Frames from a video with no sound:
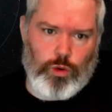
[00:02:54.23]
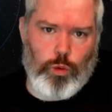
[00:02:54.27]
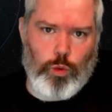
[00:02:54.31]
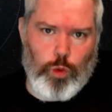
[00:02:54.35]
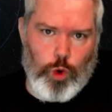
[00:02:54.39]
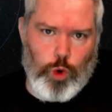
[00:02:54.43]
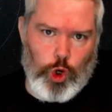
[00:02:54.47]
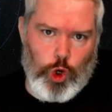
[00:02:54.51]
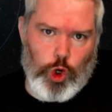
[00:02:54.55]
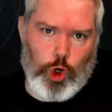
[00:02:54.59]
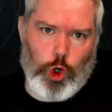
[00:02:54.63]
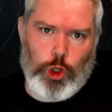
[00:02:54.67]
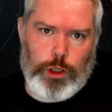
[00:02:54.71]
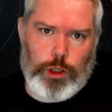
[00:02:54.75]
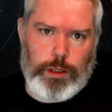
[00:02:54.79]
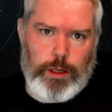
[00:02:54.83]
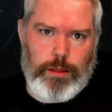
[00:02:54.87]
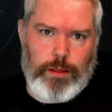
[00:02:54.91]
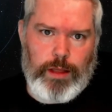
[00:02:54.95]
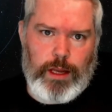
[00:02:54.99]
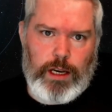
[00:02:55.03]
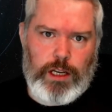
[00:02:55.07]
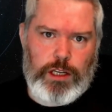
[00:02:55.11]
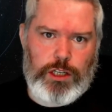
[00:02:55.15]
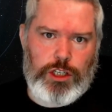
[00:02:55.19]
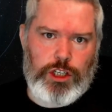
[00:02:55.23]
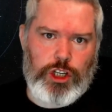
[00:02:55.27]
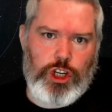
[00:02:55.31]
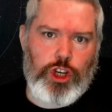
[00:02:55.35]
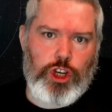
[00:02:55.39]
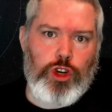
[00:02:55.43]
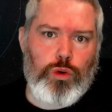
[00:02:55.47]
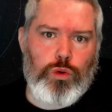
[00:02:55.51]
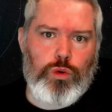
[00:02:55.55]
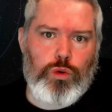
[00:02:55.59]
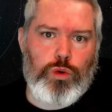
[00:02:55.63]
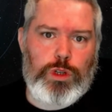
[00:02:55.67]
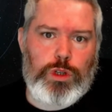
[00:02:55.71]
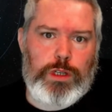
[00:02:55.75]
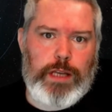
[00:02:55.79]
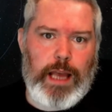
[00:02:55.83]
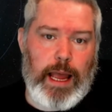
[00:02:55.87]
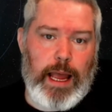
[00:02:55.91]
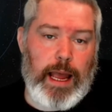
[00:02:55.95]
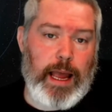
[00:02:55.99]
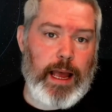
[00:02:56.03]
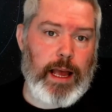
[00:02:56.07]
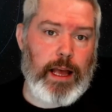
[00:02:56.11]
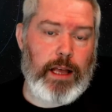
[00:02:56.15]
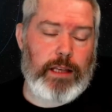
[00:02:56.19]
world that is used
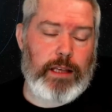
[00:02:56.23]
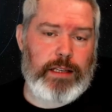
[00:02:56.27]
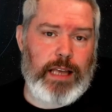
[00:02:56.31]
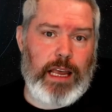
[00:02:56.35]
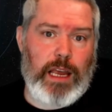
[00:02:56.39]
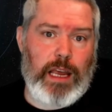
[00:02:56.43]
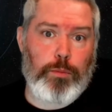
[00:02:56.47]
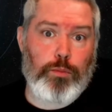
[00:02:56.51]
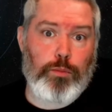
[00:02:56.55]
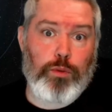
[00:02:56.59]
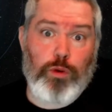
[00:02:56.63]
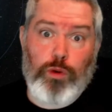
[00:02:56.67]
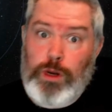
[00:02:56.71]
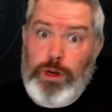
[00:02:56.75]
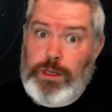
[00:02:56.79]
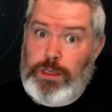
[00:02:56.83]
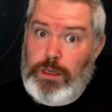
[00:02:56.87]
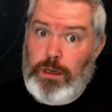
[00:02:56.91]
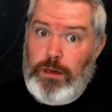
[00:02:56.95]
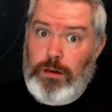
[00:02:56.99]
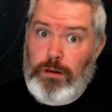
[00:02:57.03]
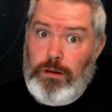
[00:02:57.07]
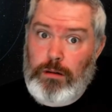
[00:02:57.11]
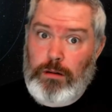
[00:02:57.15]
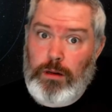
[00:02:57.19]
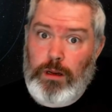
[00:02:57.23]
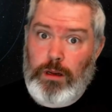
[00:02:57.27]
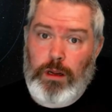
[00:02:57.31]
as a prison